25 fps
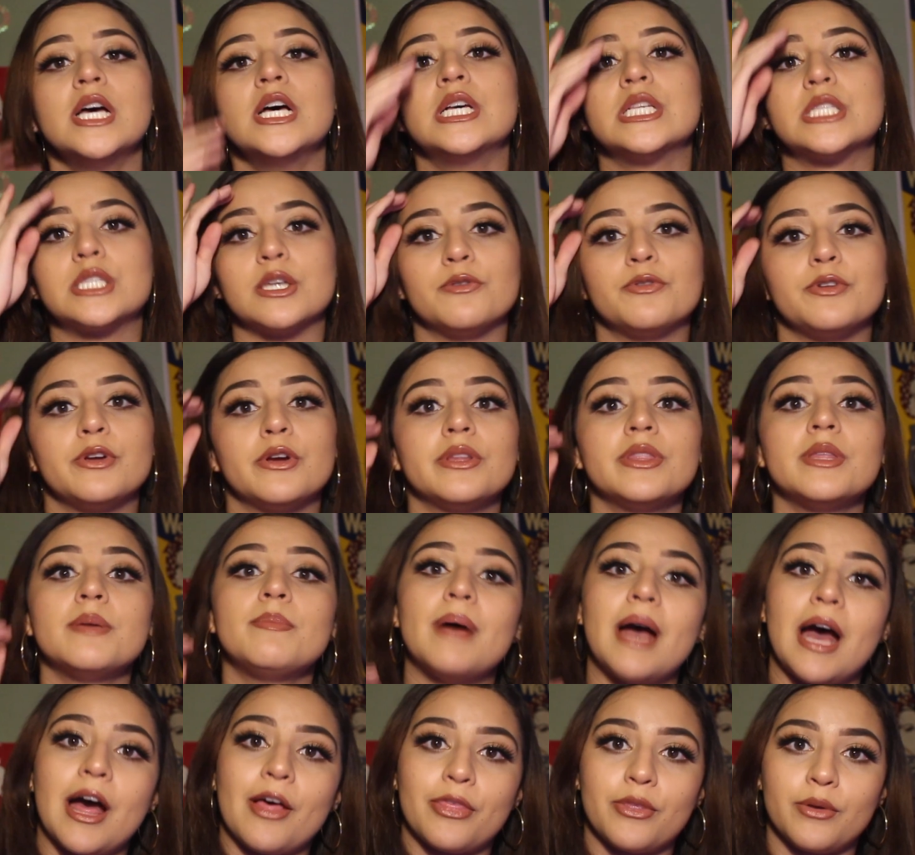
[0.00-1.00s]
So if you're in the
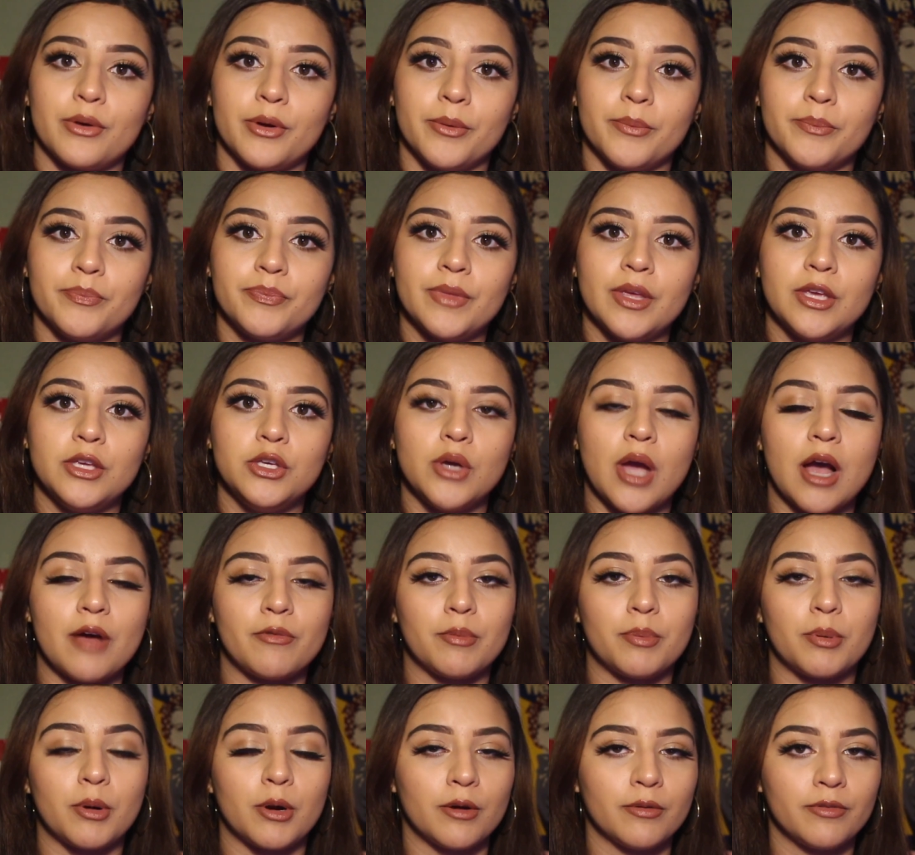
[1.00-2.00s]
bathroom, you have
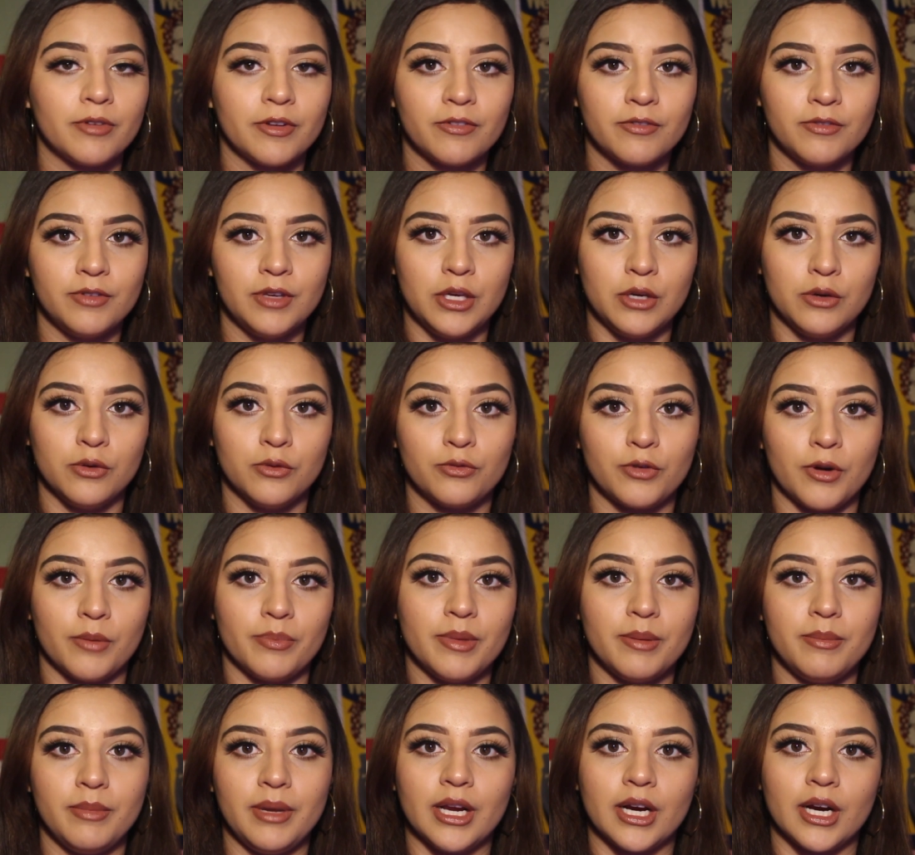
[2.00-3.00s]
a perfect view from
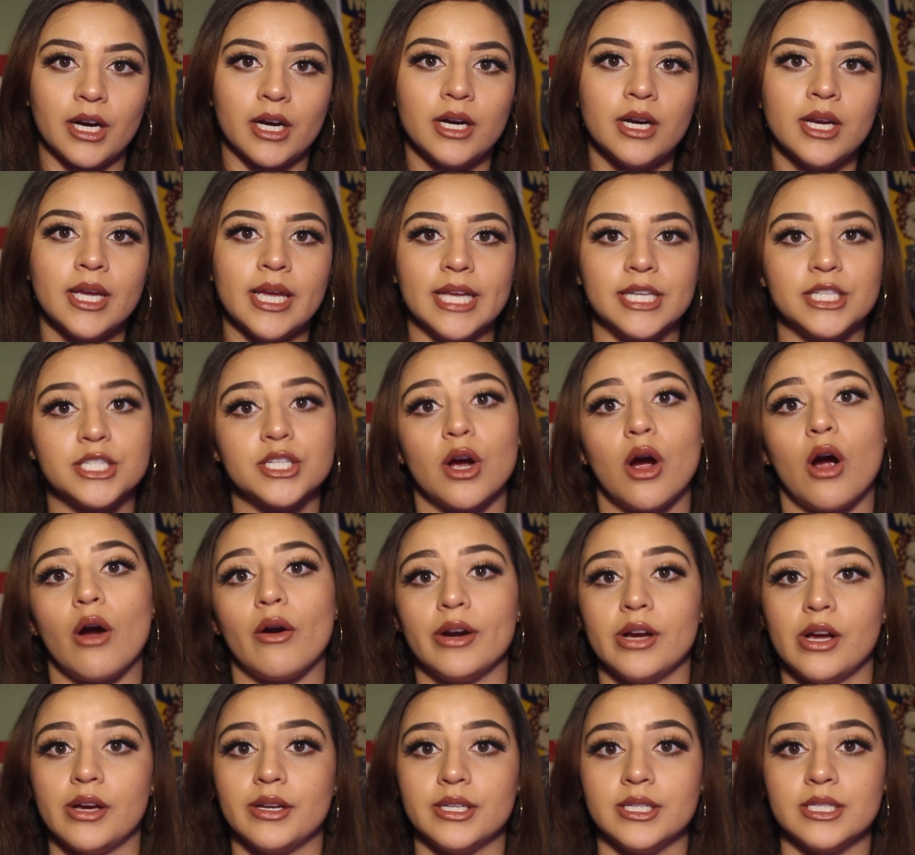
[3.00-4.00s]
the mirror into
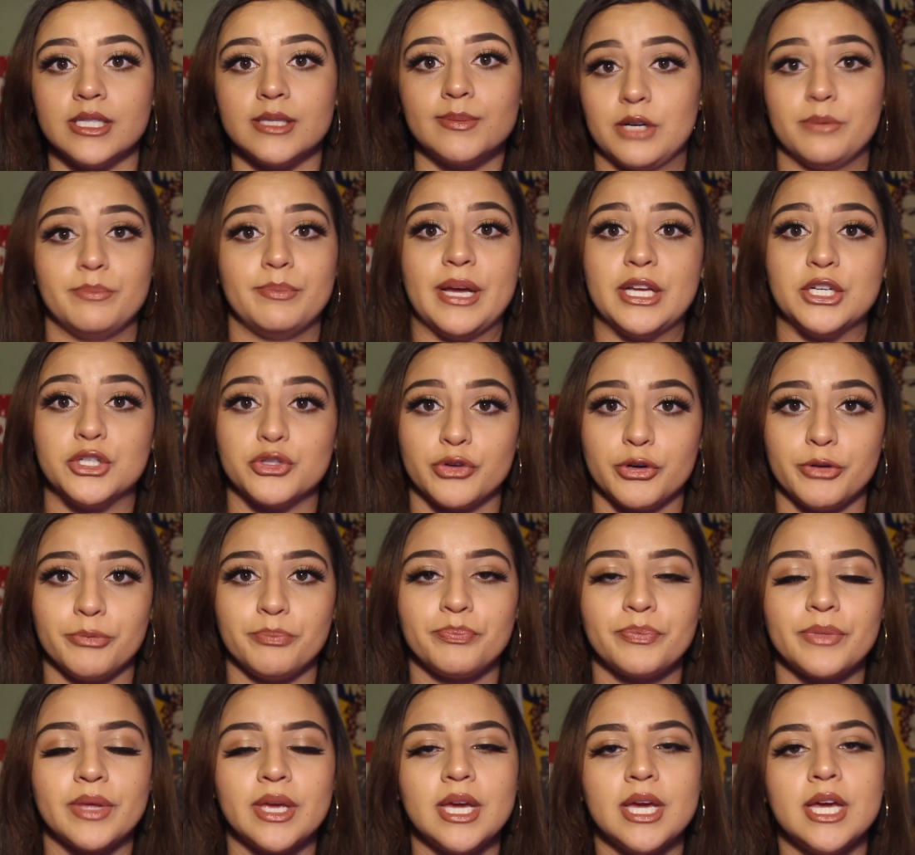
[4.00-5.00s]
her
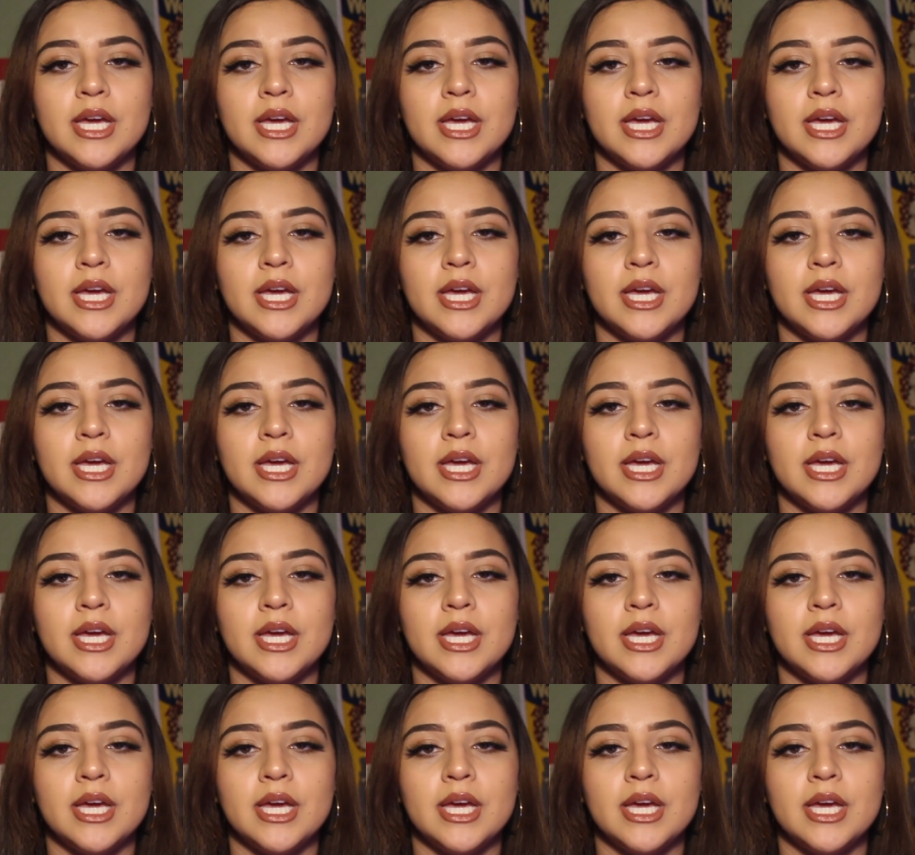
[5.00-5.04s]
bedroom.